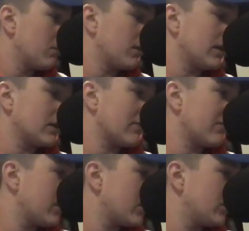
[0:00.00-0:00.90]
But that's
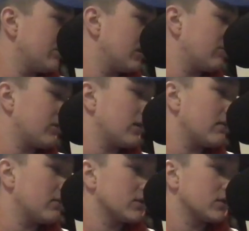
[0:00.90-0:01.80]
definitely my chief definite
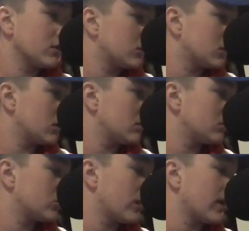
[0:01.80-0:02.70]
aim is to
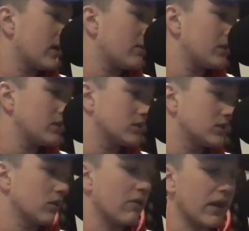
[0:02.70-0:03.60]
train companies in
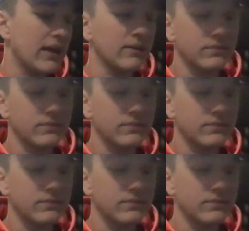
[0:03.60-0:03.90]
Silicon Valley.